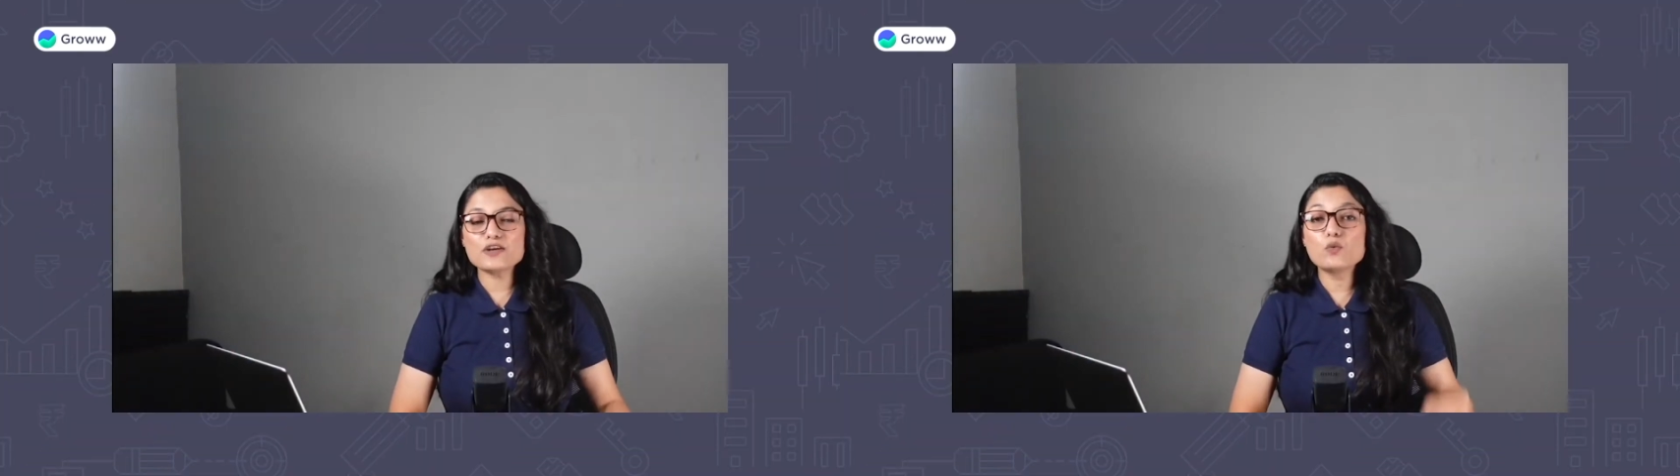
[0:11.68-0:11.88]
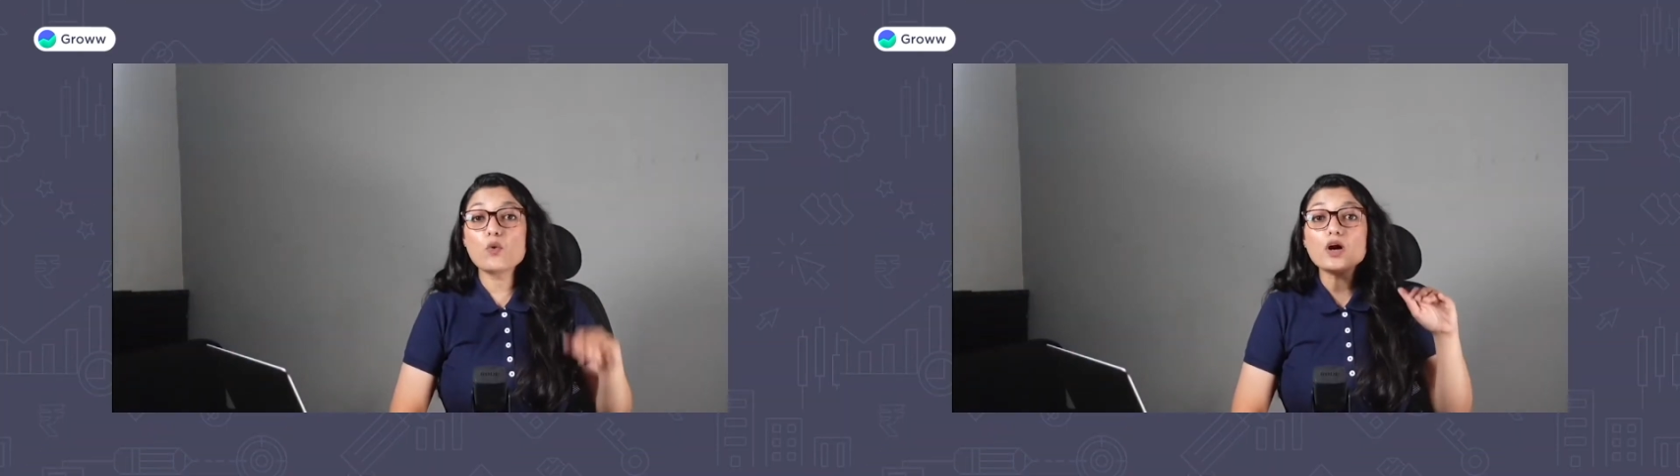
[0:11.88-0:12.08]

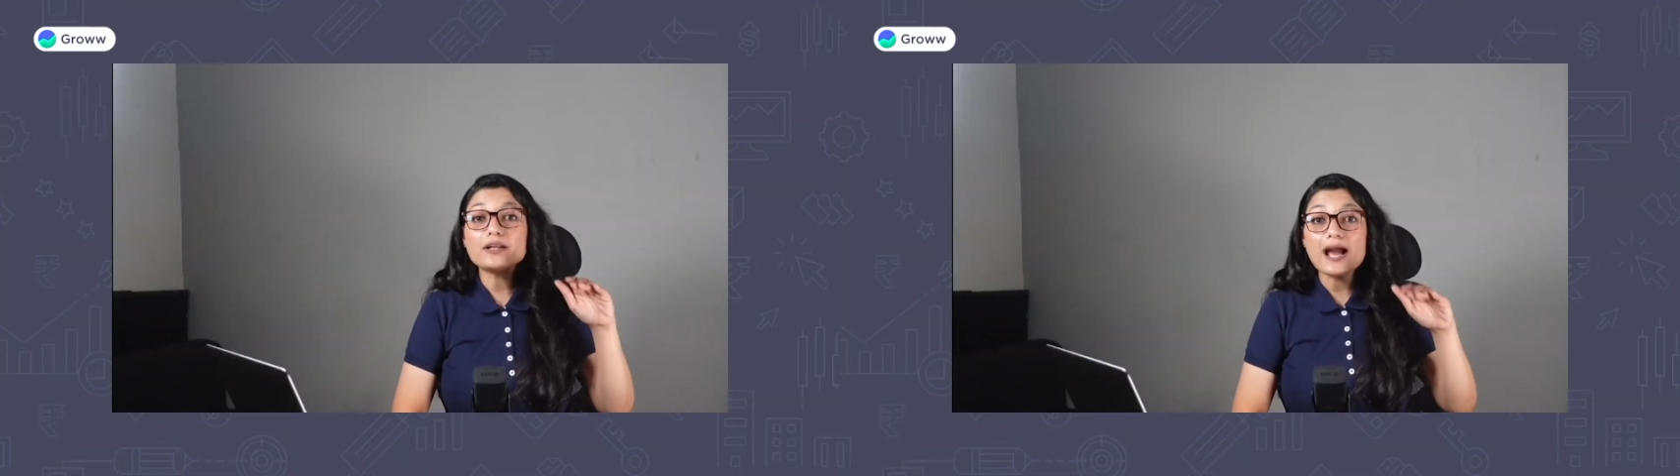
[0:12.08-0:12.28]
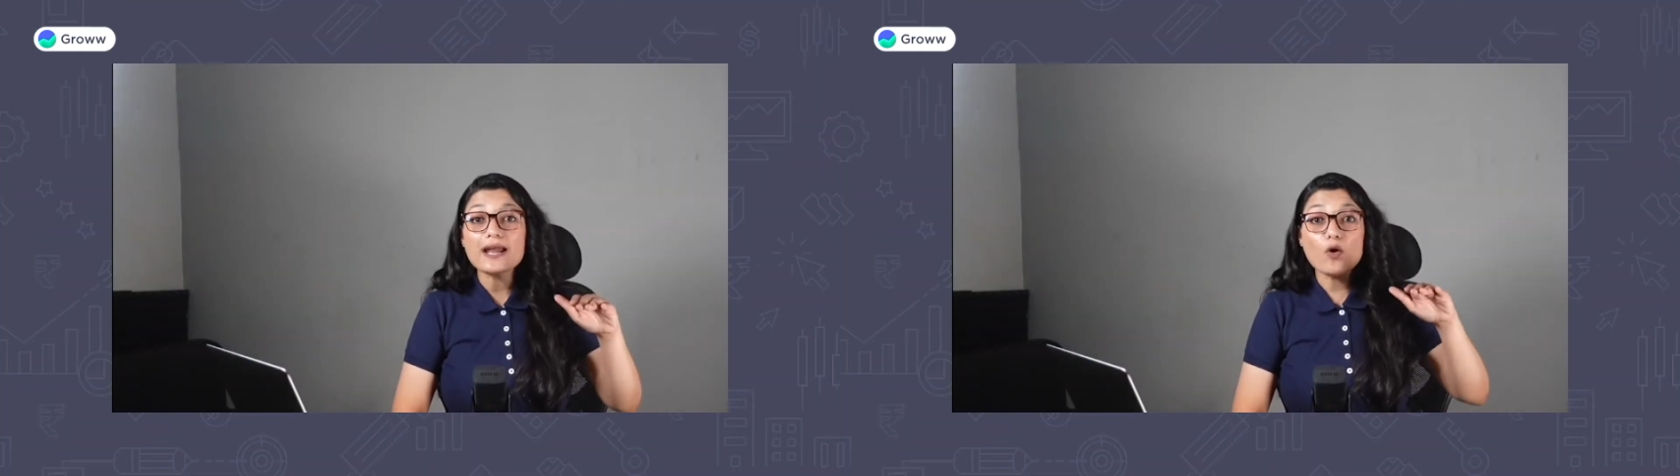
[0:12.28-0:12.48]
what
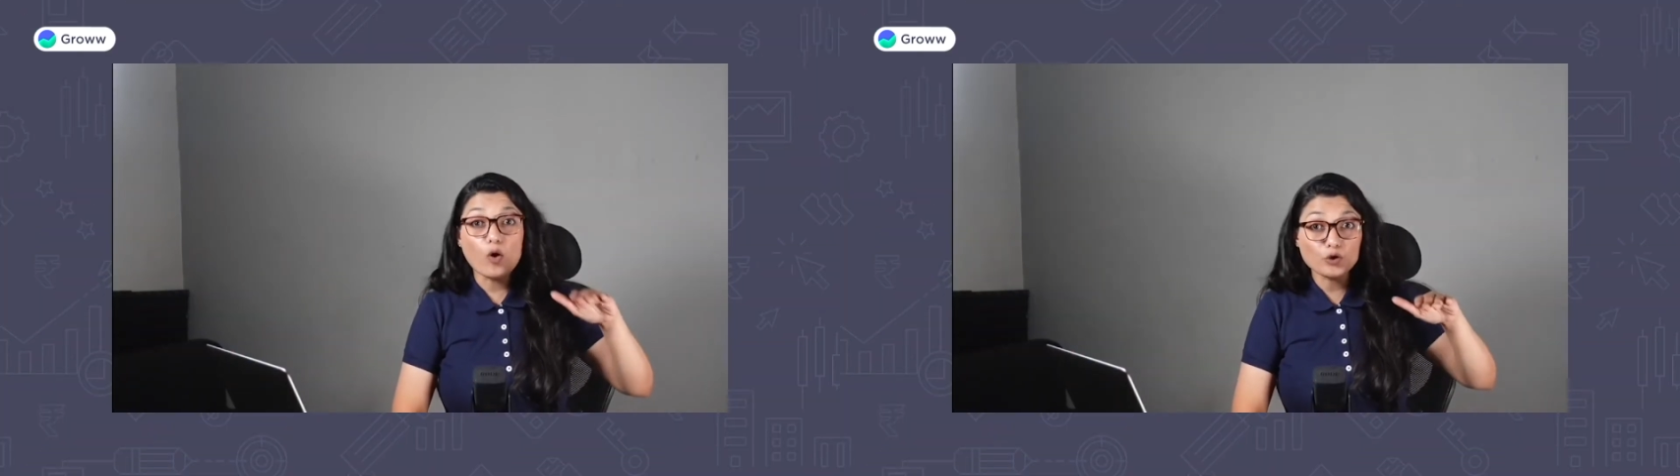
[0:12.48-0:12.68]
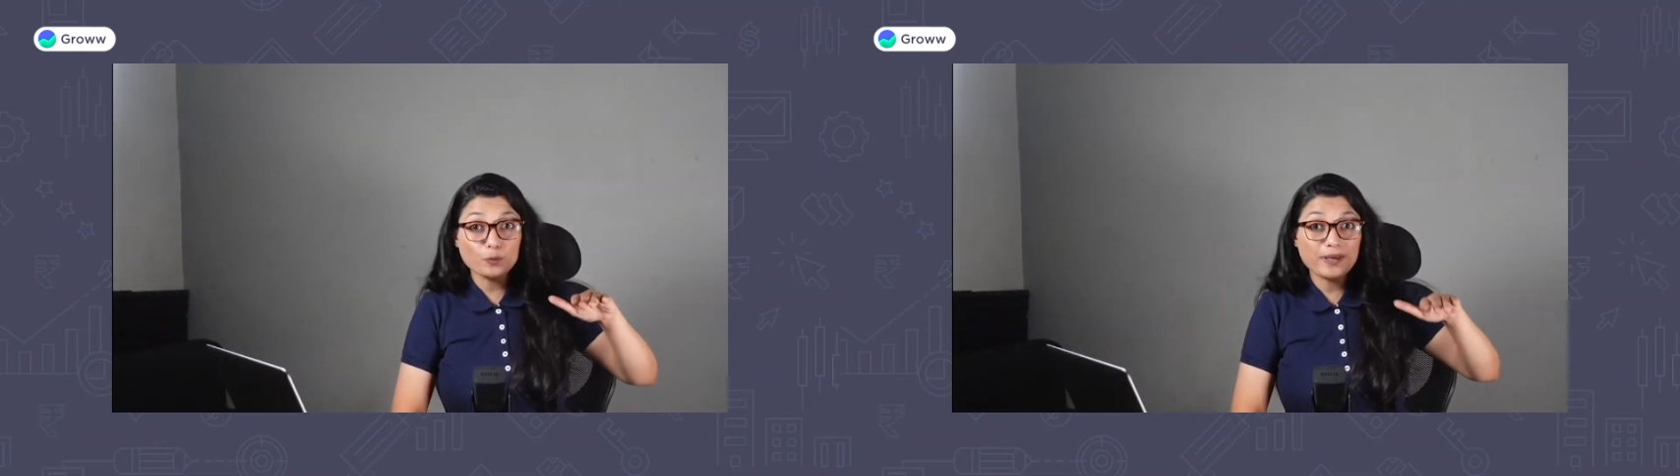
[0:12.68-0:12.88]
an
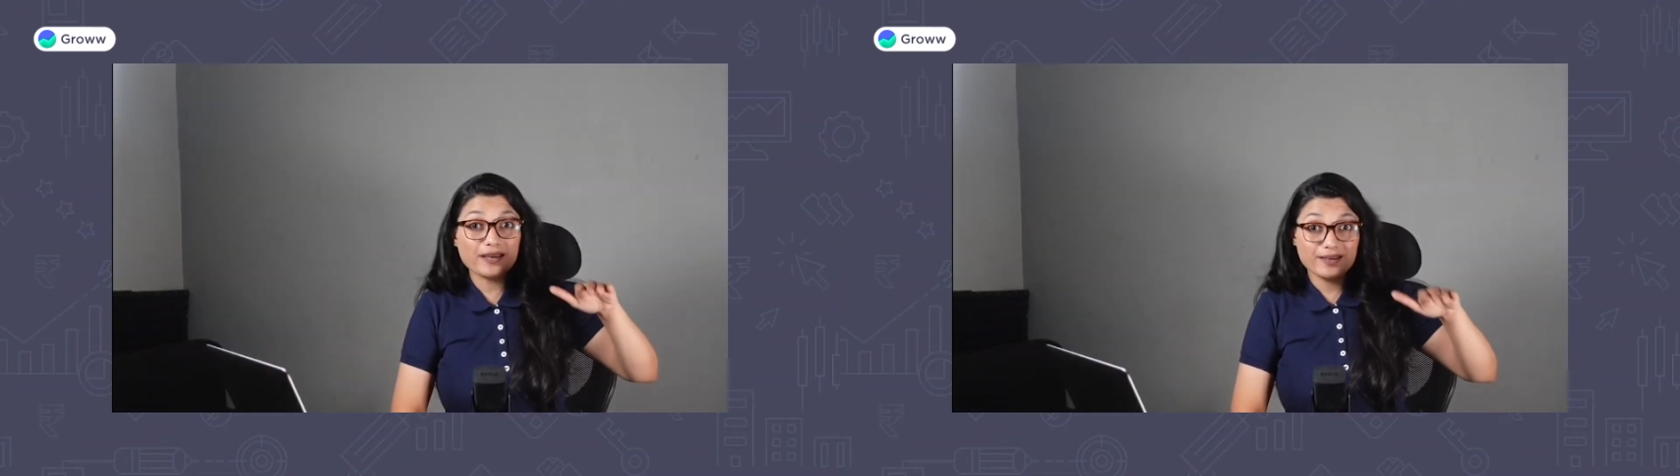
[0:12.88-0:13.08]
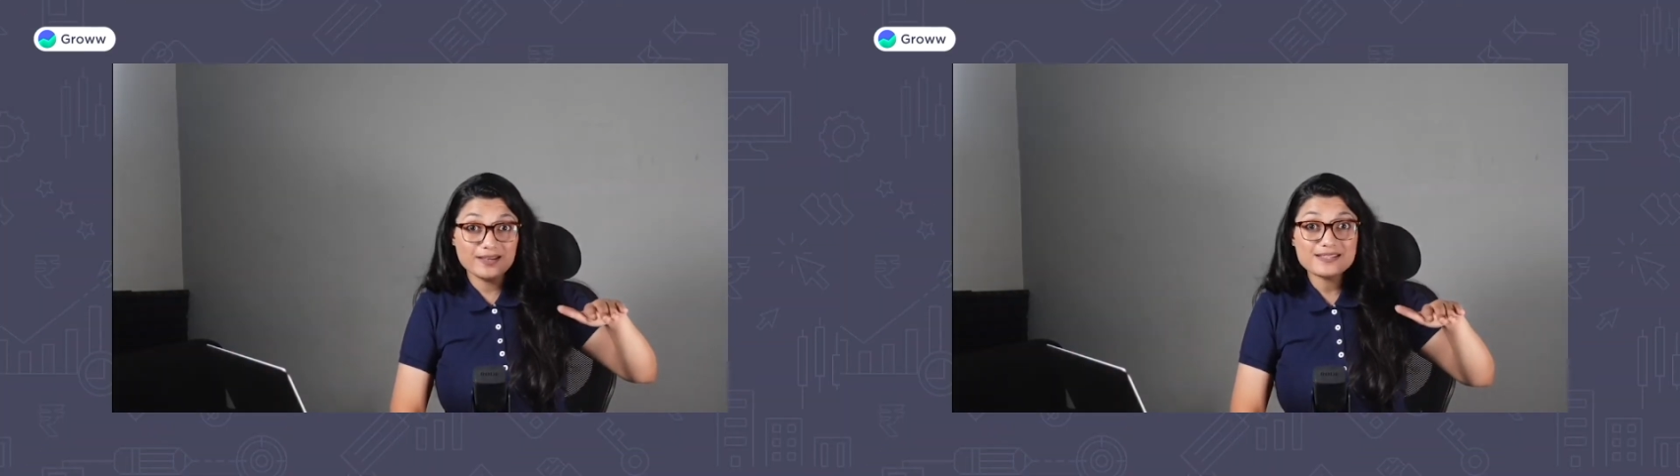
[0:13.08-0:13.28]
autopay
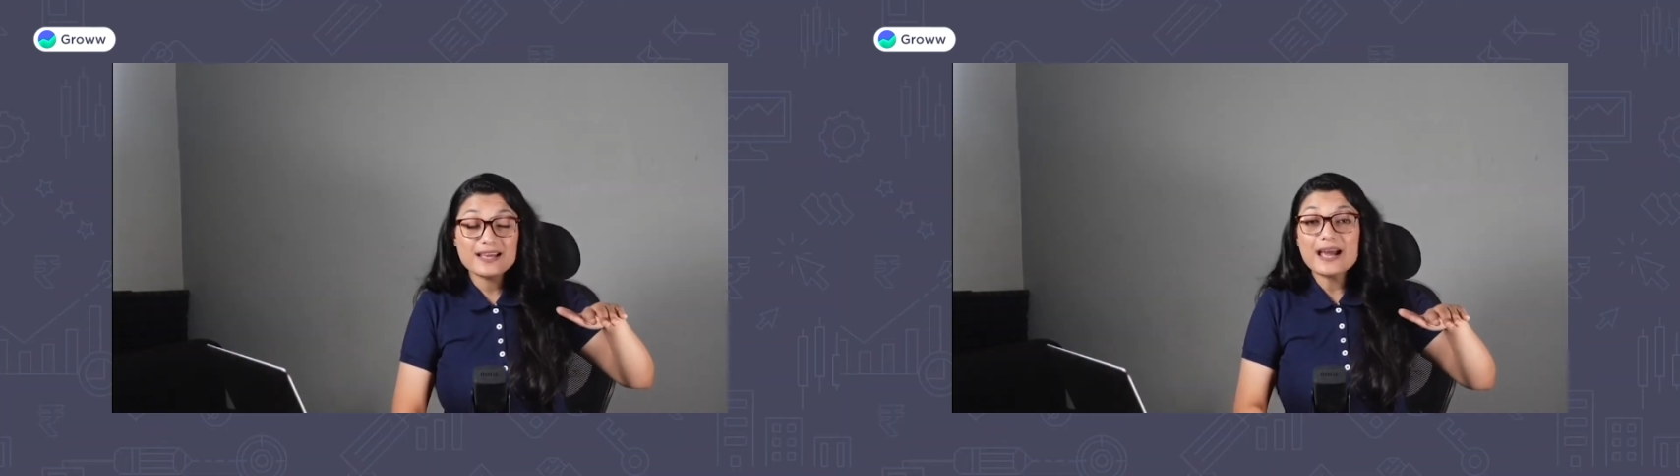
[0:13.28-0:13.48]
is